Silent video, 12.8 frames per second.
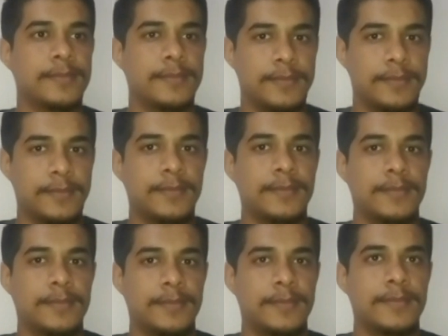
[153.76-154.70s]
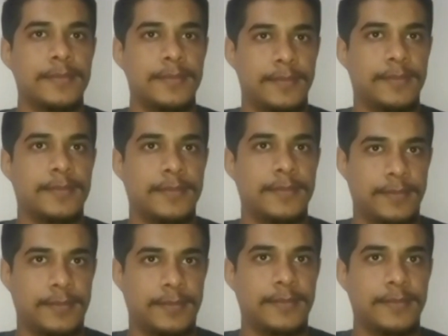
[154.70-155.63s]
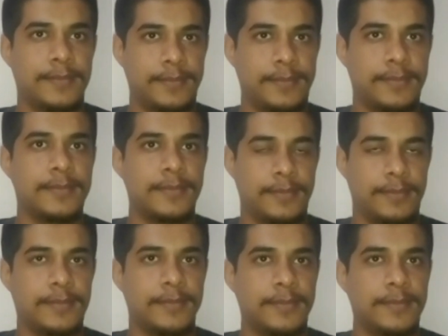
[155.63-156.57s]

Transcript: The person shown says nothing.